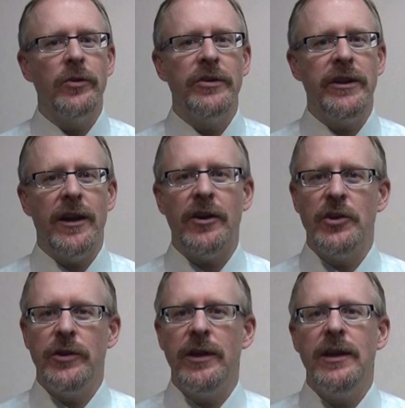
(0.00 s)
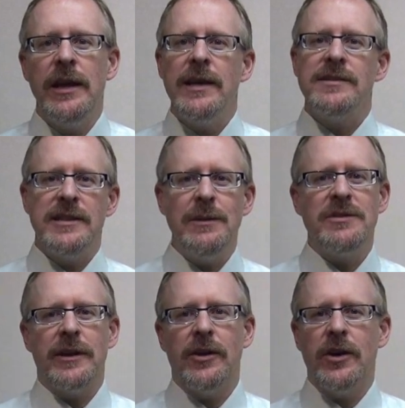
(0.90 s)
OTDR unit seems
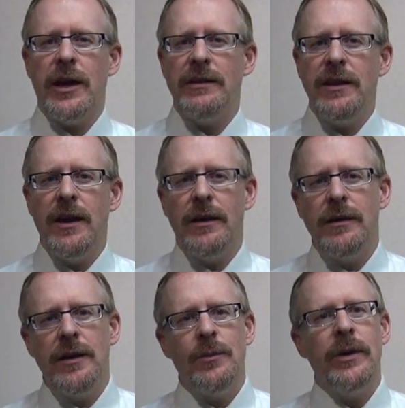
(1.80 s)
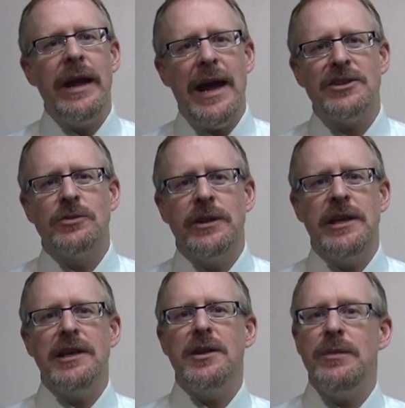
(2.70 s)
like a good idea, but
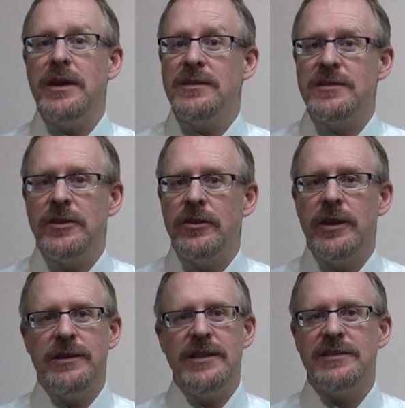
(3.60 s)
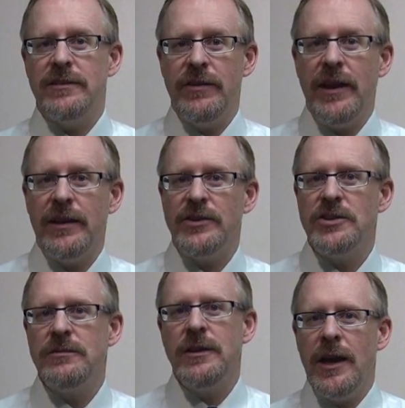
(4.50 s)
actually it can be considered a
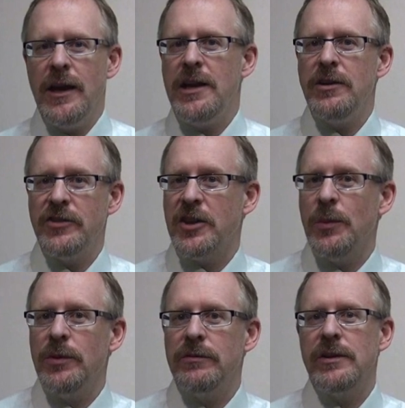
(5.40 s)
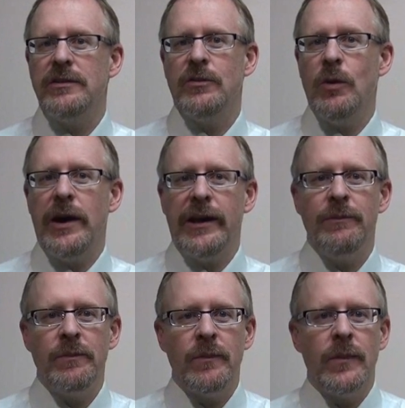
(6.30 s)
disadvantage. And here's a couple of reasons why.
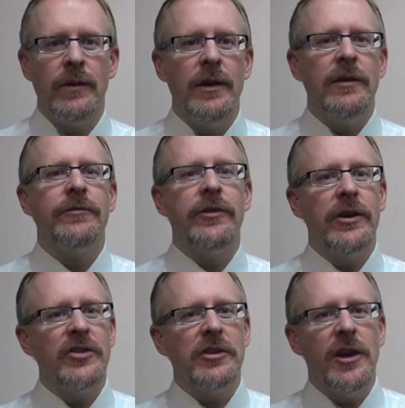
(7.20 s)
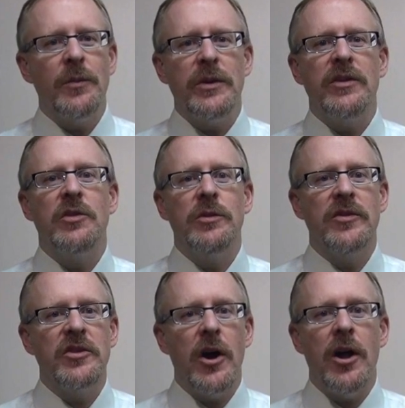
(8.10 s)
First, companies who
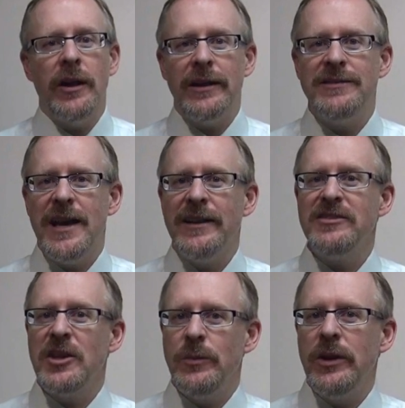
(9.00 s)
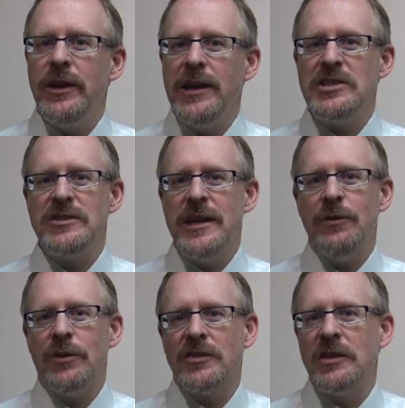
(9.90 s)
install and test communications
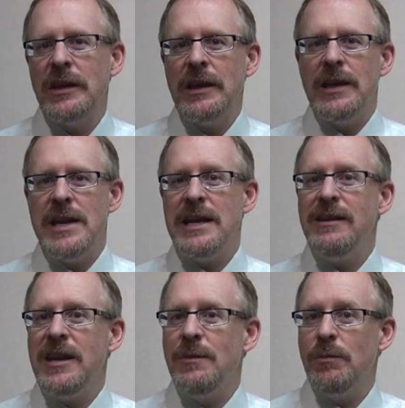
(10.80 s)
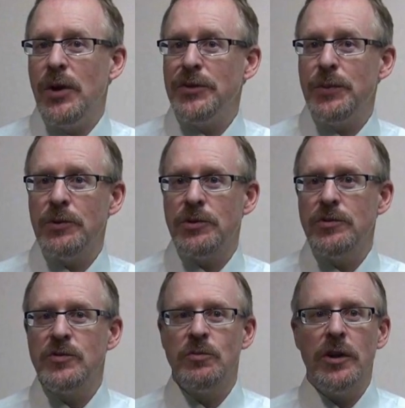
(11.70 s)
networks need to keep multiple
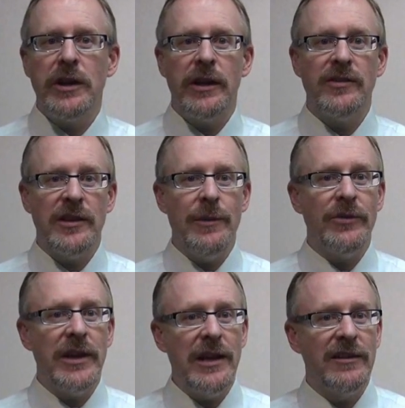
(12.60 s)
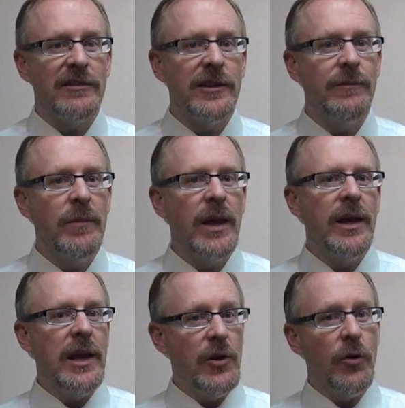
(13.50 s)
crews working simultaneously
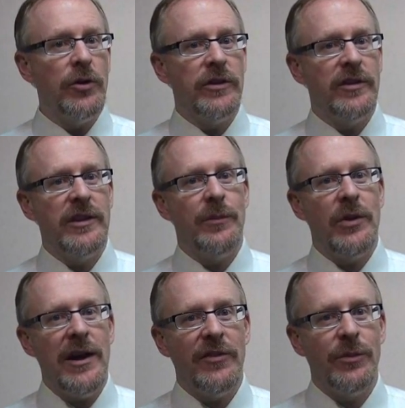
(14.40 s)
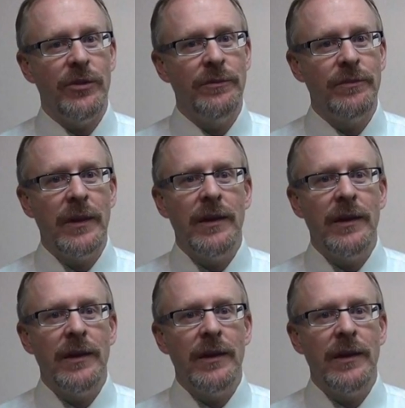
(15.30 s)
in order to stay profitable.